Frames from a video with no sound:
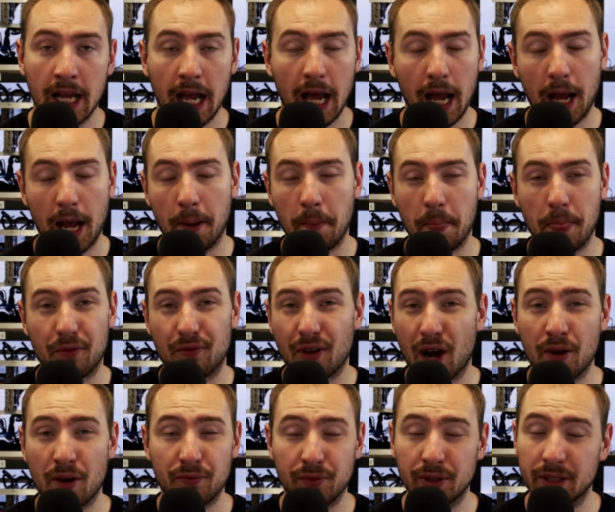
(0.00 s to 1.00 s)
There
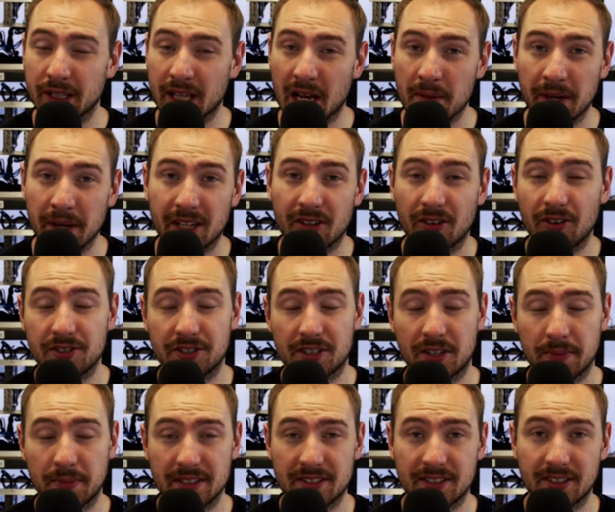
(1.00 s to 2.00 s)
aren't really that many coins that
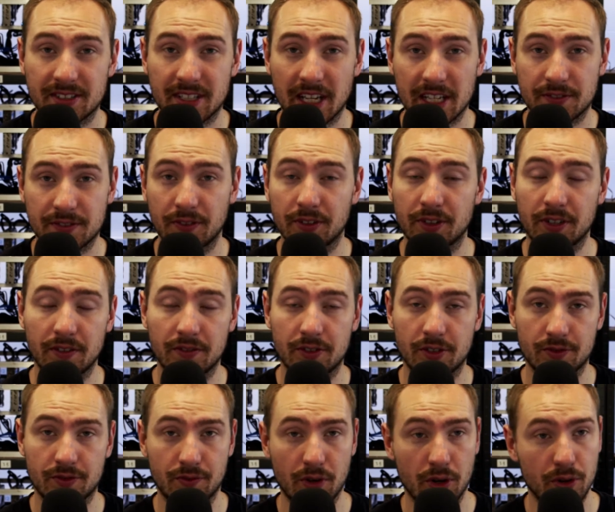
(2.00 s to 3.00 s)
have been successful that have
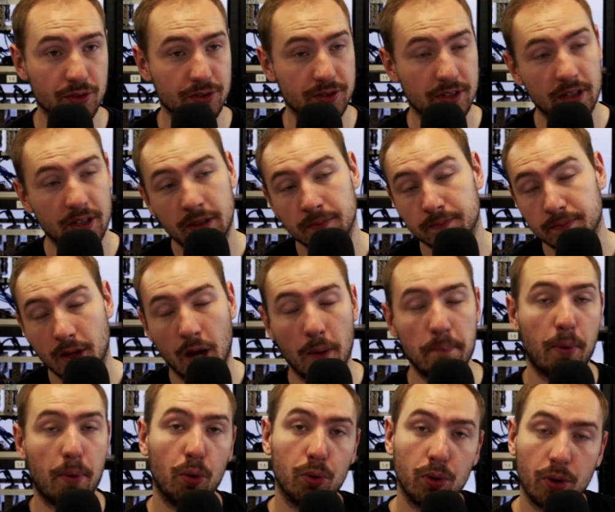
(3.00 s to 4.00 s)
just raised a
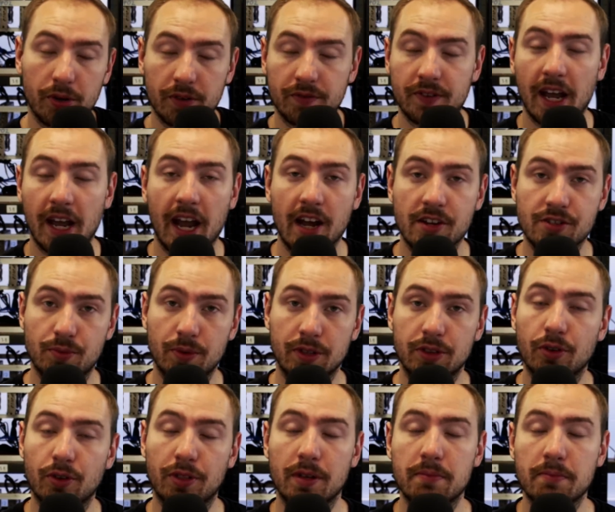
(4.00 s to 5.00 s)
boatload of cash with
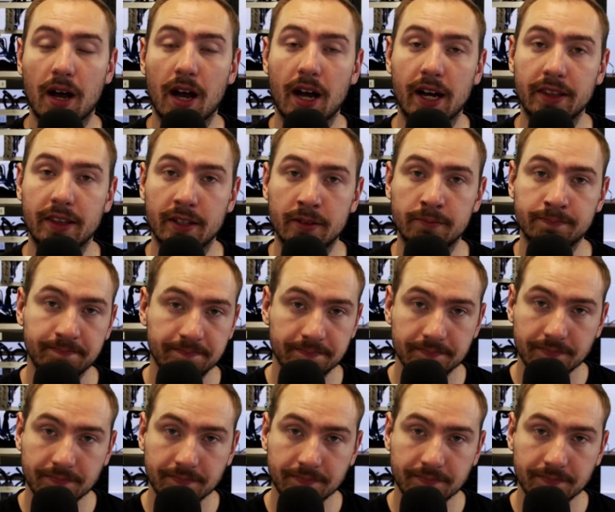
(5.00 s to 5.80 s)
nothing behind them.